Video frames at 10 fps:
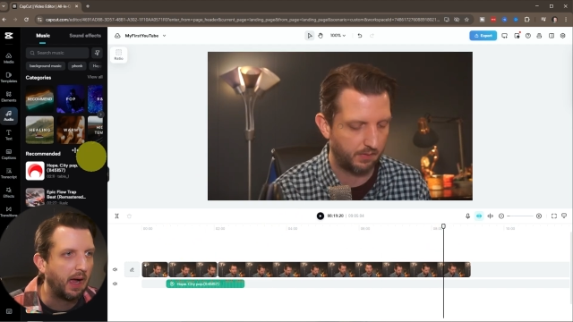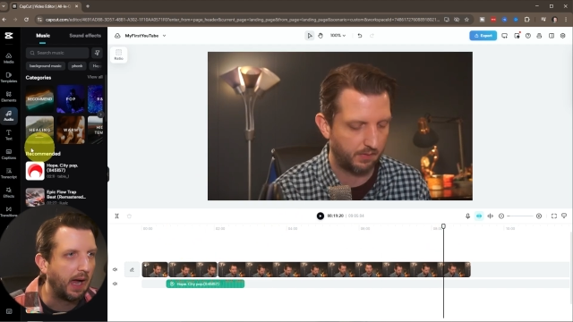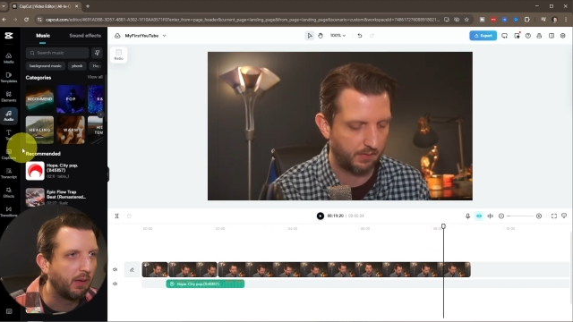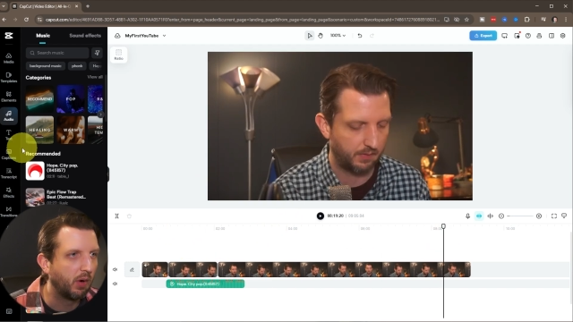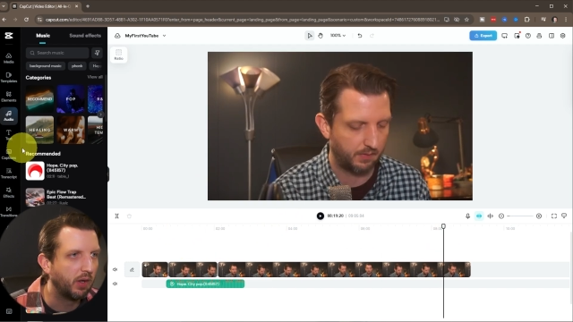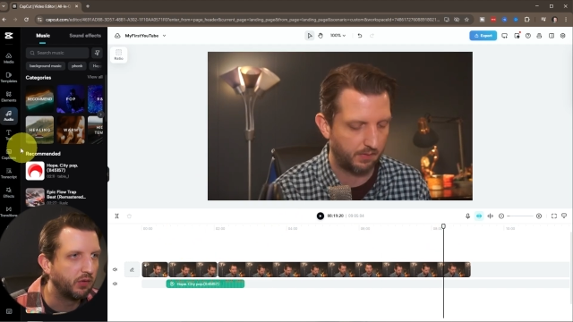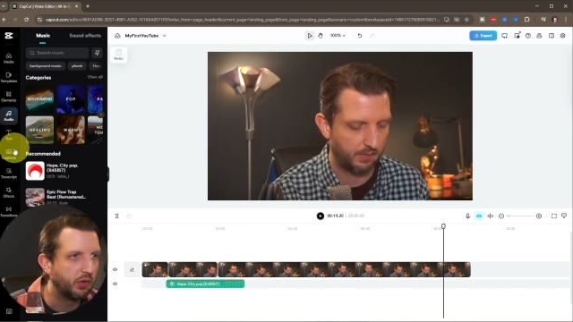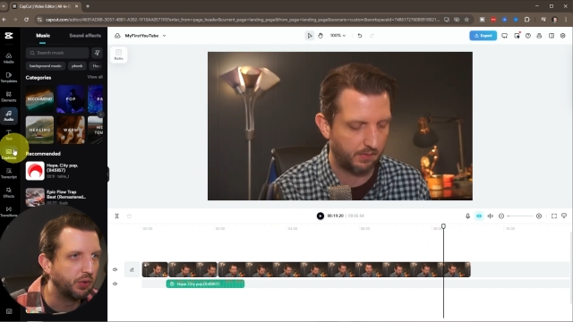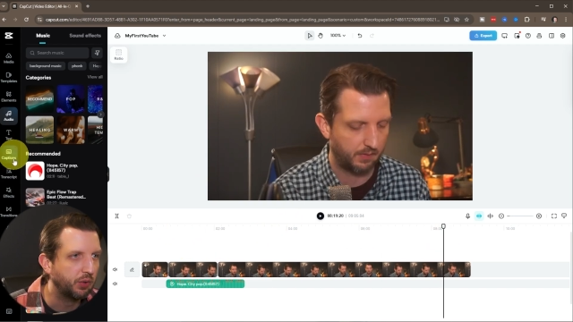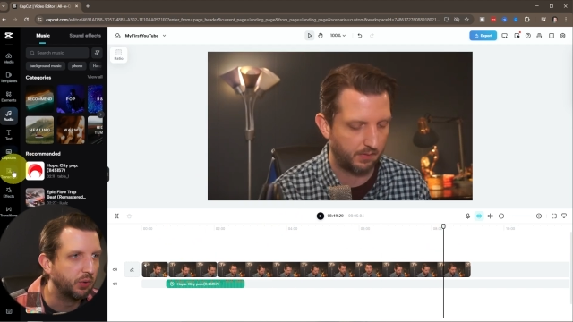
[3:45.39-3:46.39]
Speaker 1: I want to
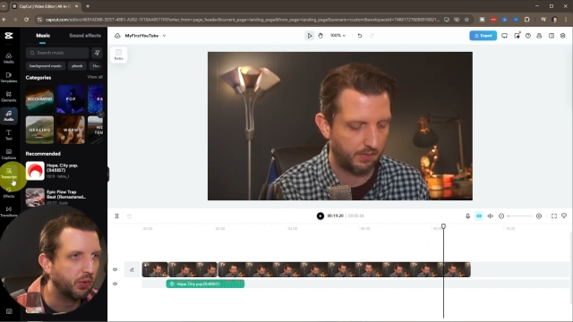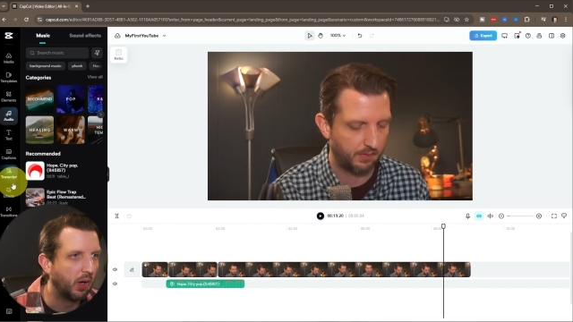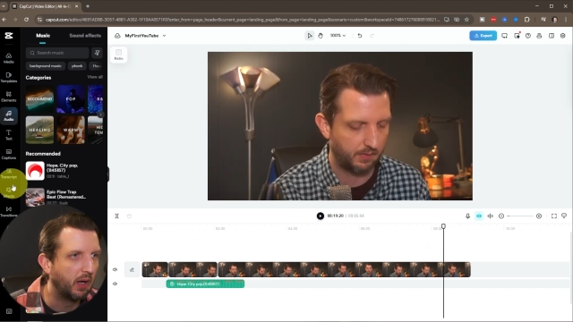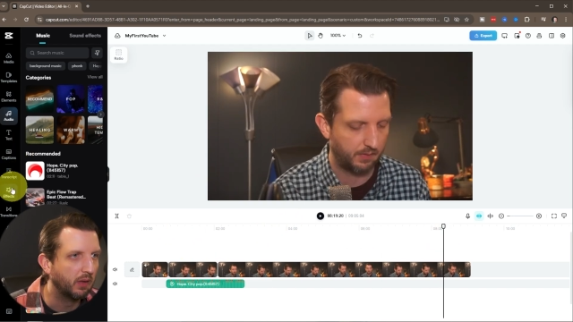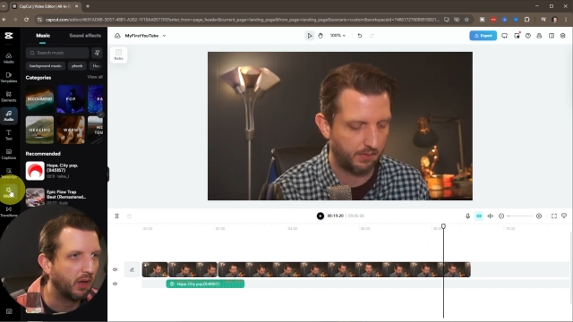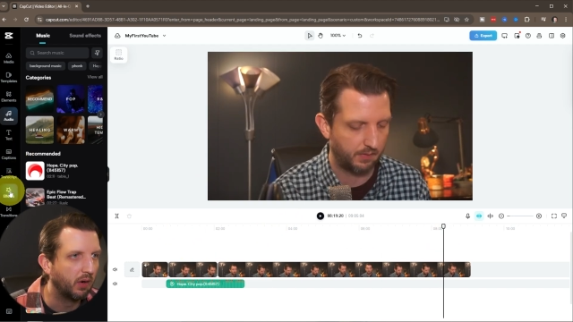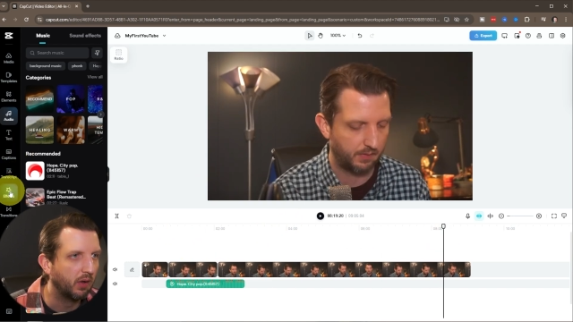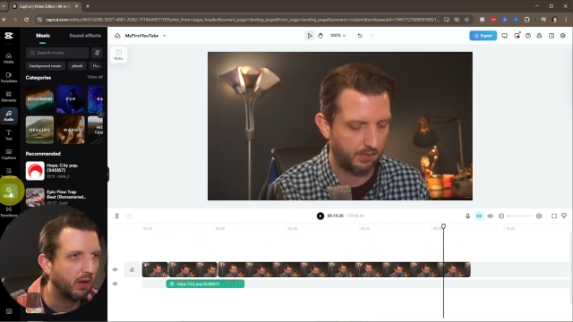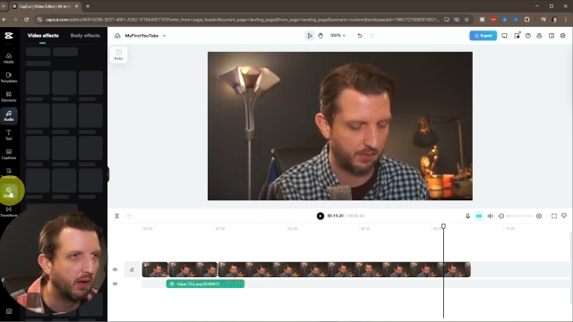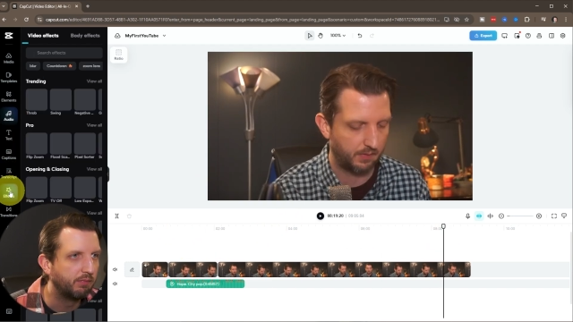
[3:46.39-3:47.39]
do a
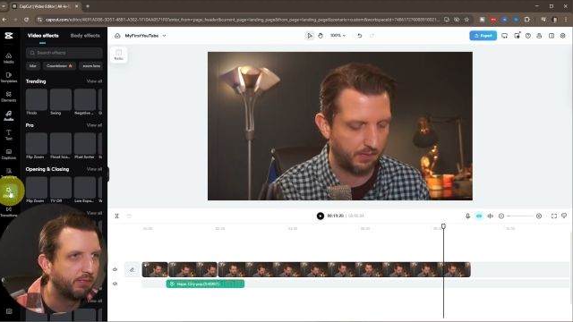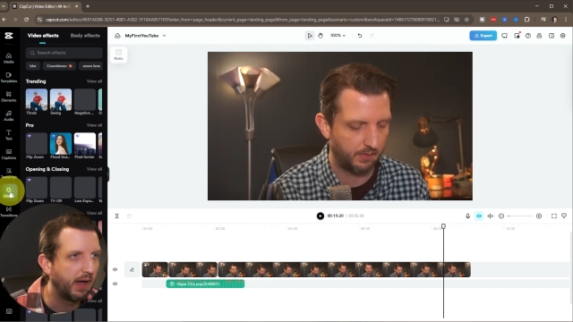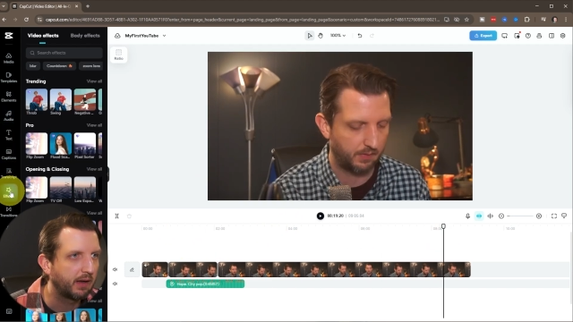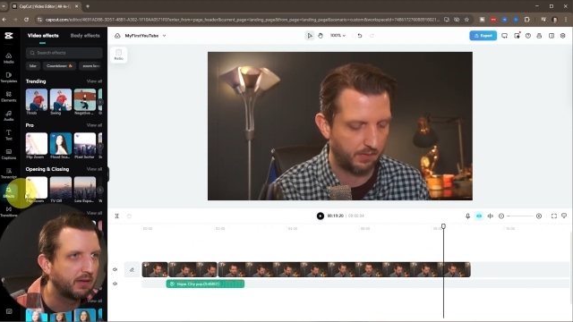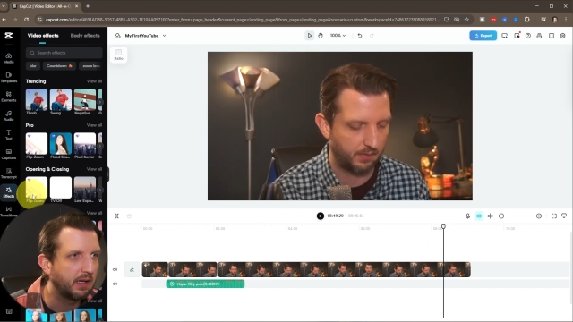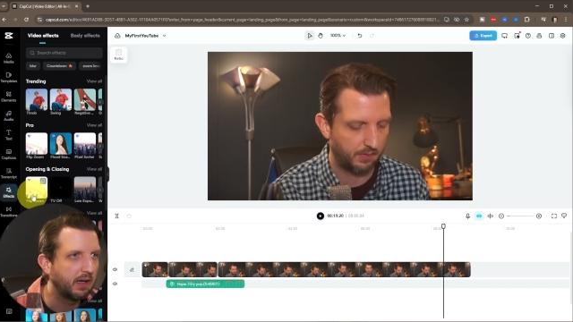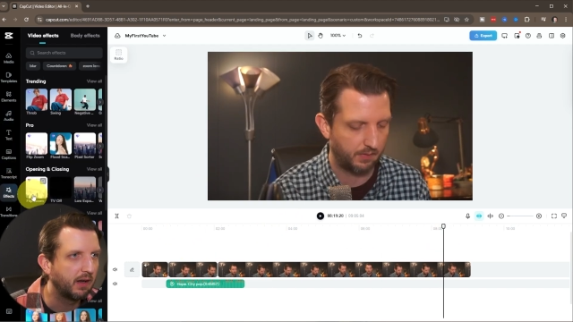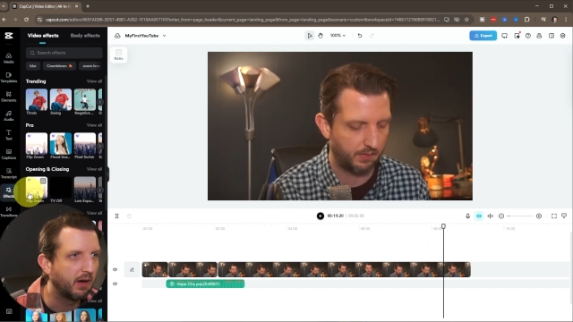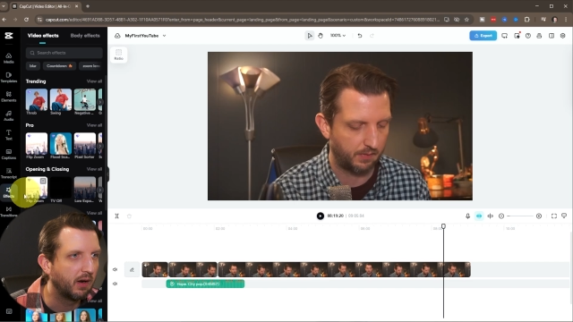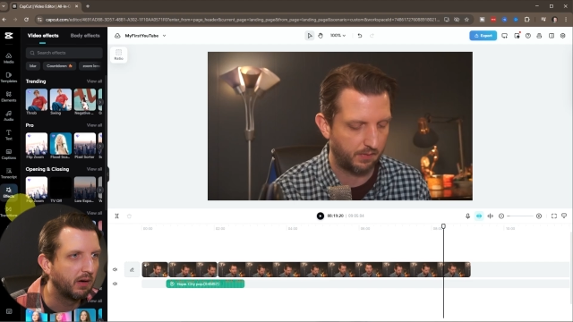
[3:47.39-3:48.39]
little effect
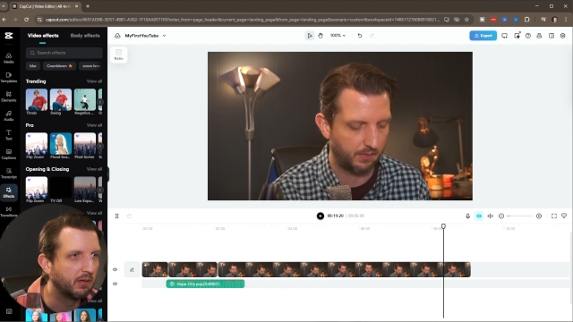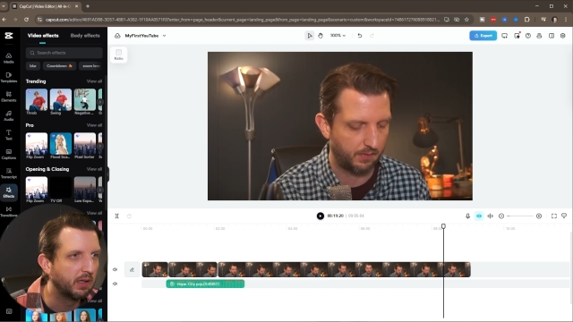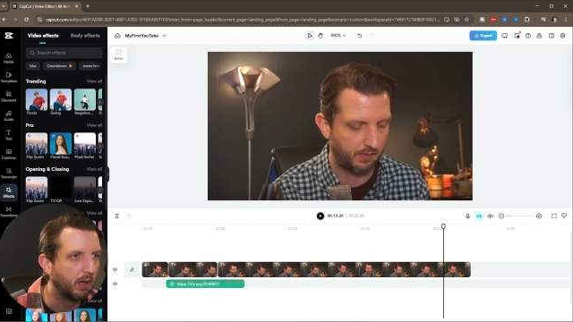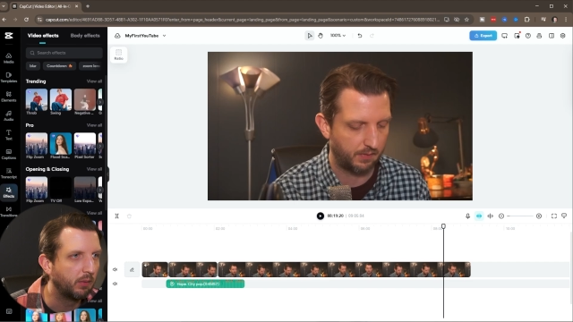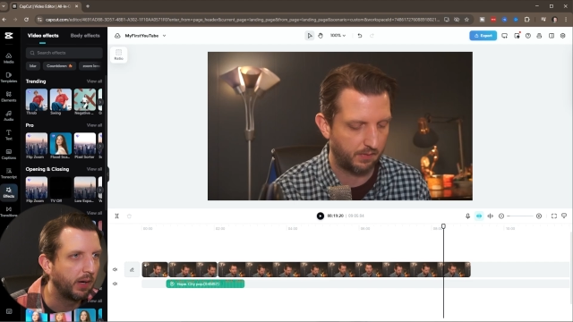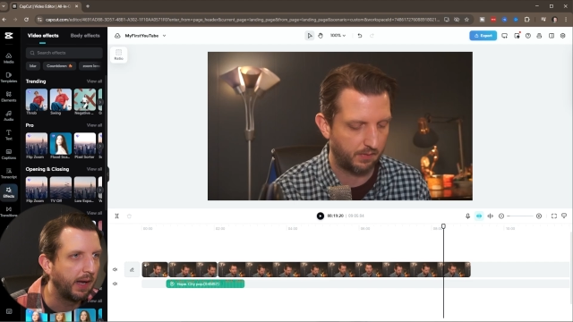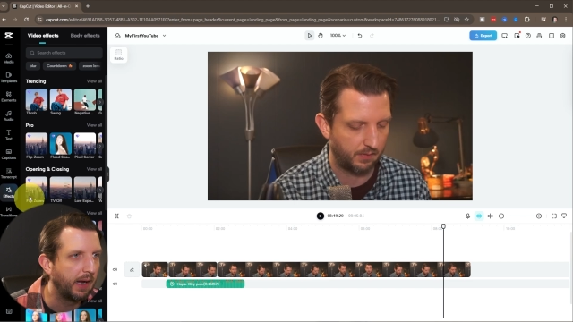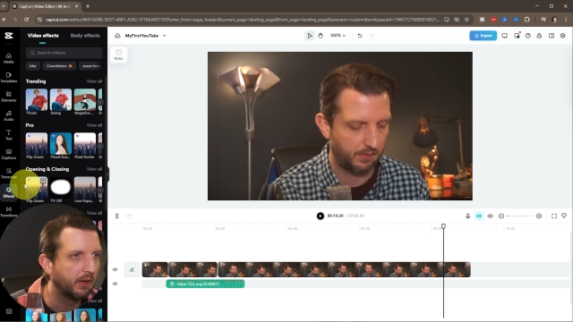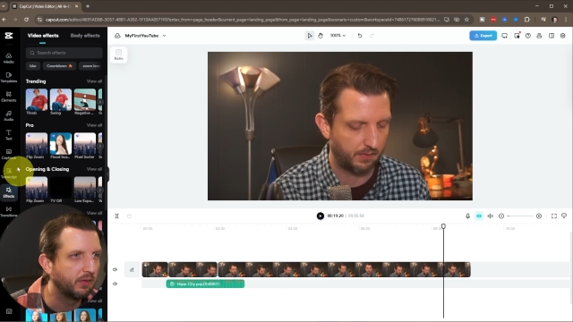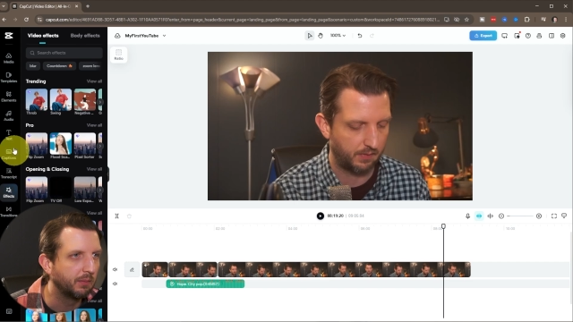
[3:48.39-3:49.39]
here. I want to
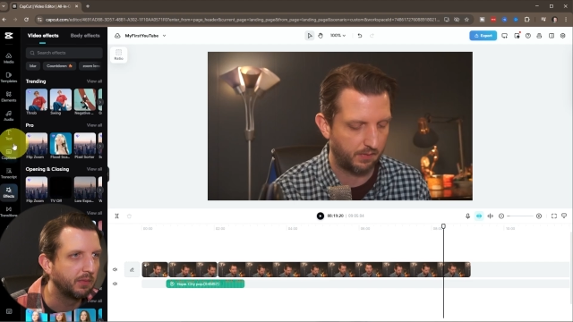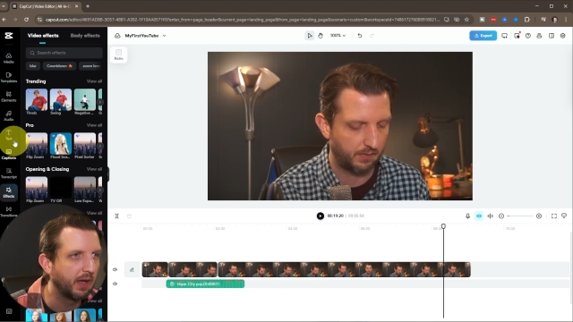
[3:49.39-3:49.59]
add some